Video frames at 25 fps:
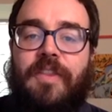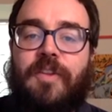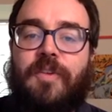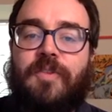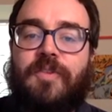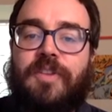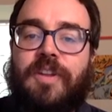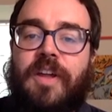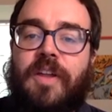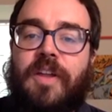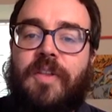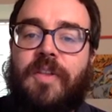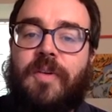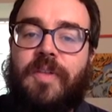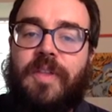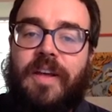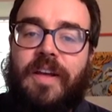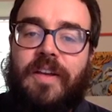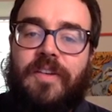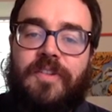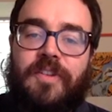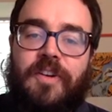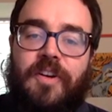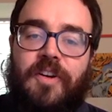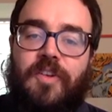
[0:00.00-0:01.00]
and there's another
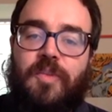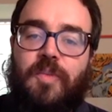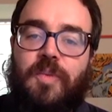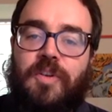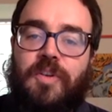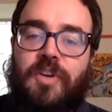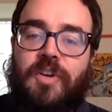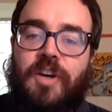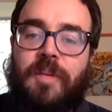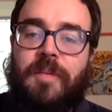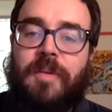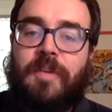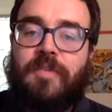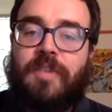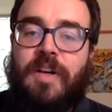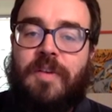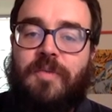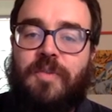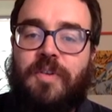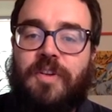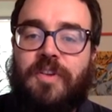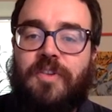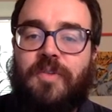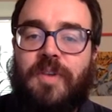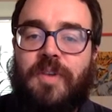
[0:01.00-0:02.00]
thing, as long as we're talking about
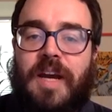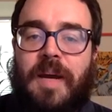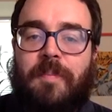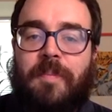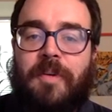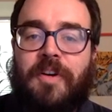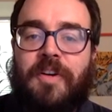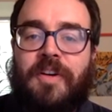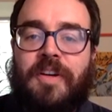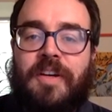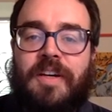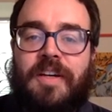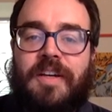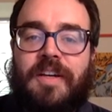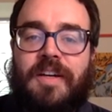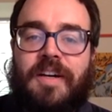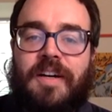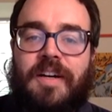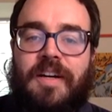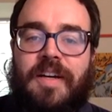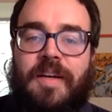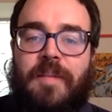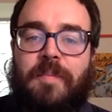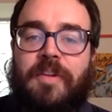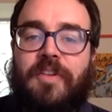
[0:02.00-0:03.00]
reference wrapper,
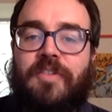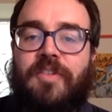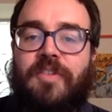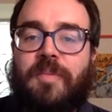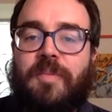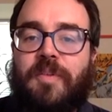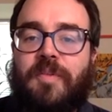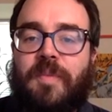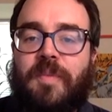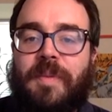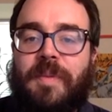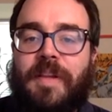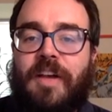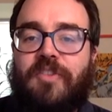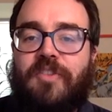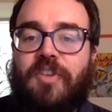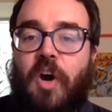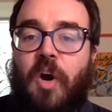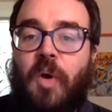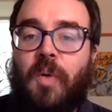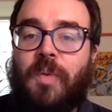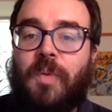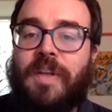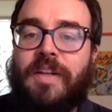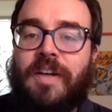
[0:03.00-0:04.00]
uh, implicit move applies
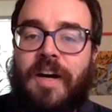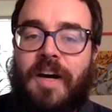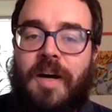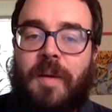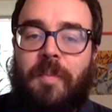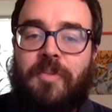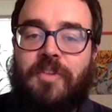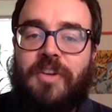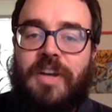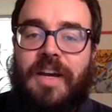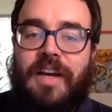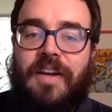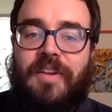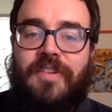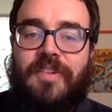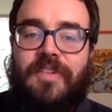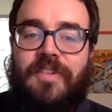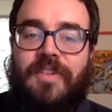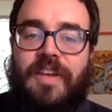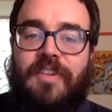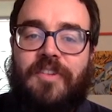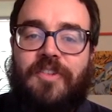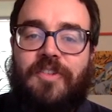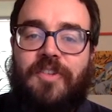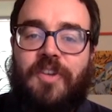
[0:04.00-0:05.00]
only to
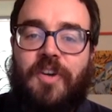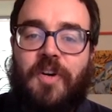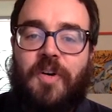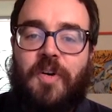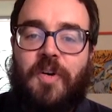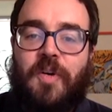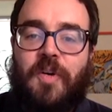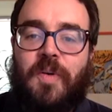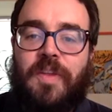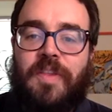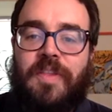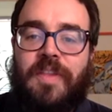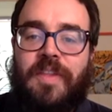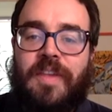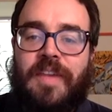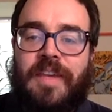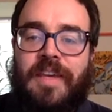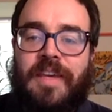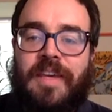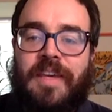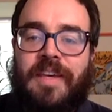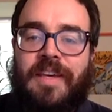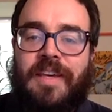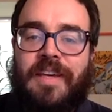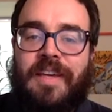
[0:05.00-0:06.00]
objects. And so
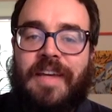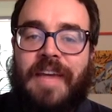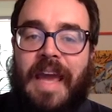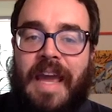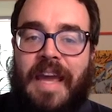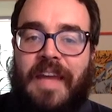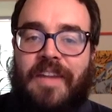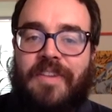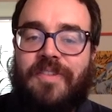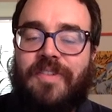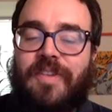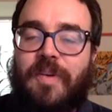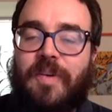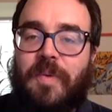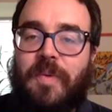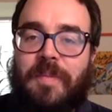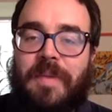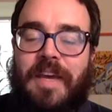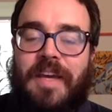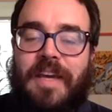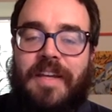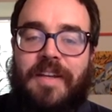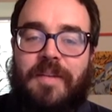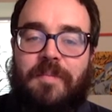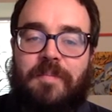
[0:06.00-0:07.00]
the gains that we
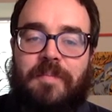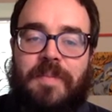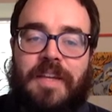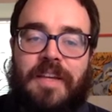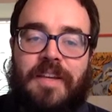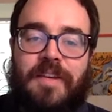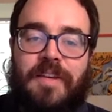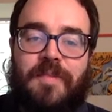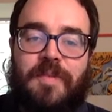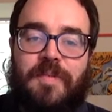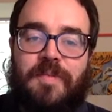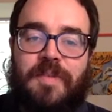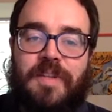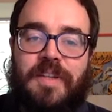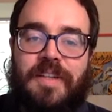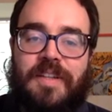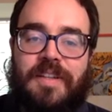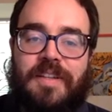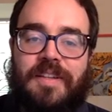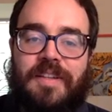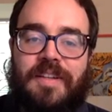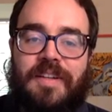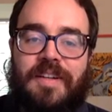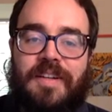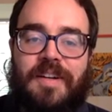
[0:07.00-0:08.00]
made in
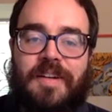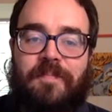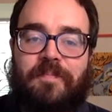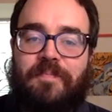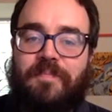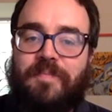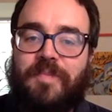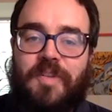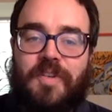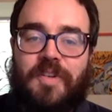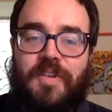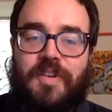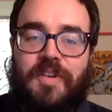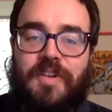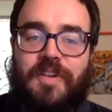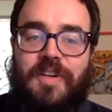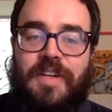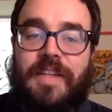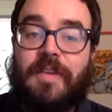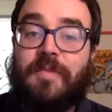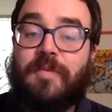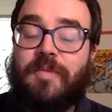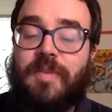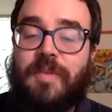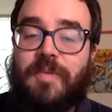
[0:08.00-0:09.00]
P15 um,
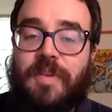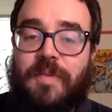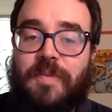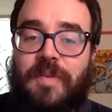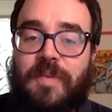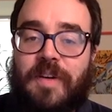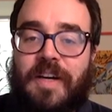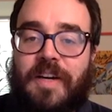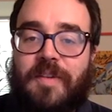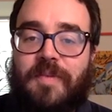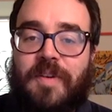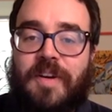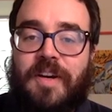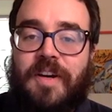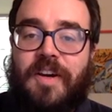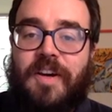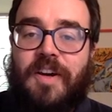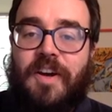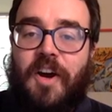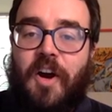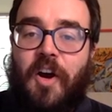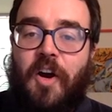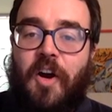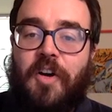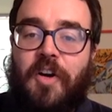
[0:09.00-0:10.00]
or 1155
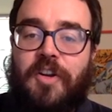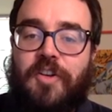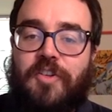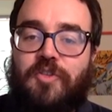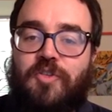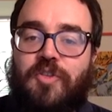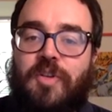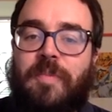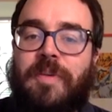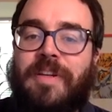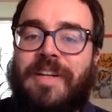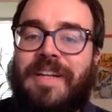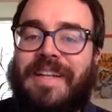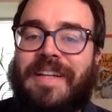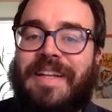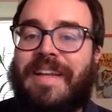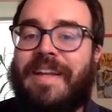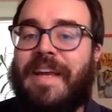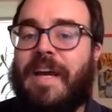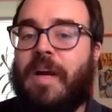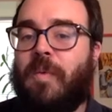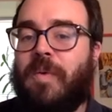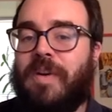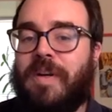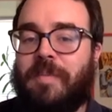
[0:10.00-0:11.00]
are distributed
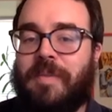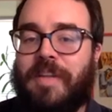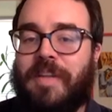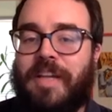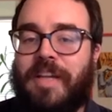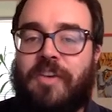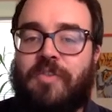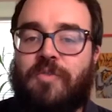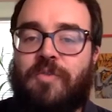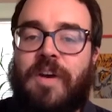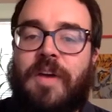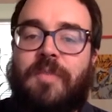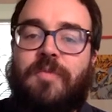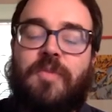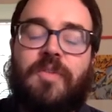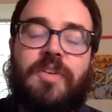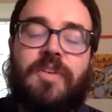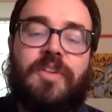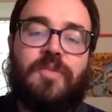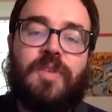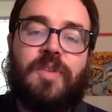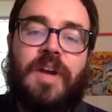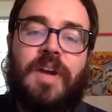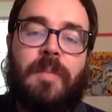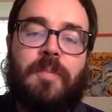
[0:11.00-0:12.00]
inequitably.
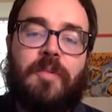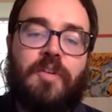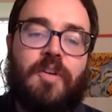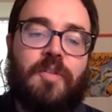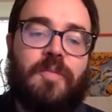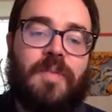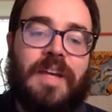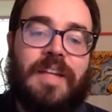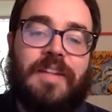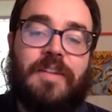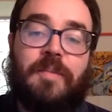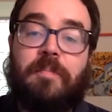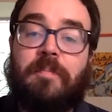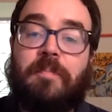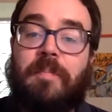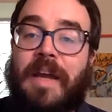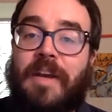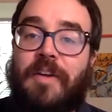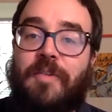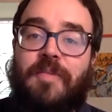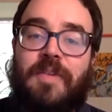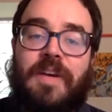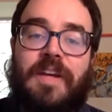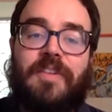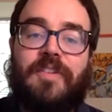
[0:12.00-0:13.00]
Reference wrapper event
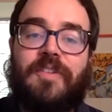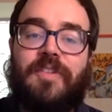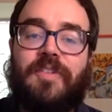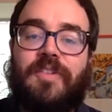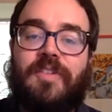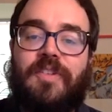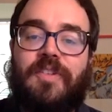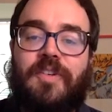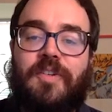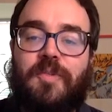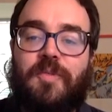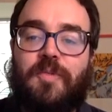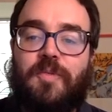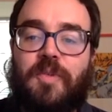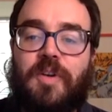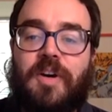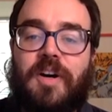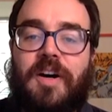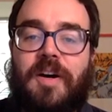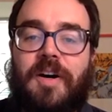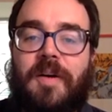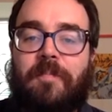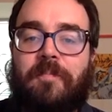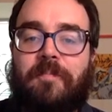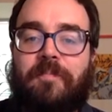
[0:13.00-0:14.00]
benefits
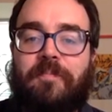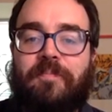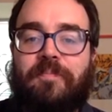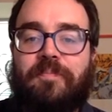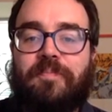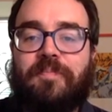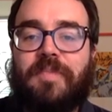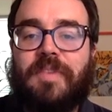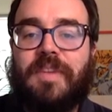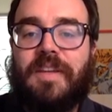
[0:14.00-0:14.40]
from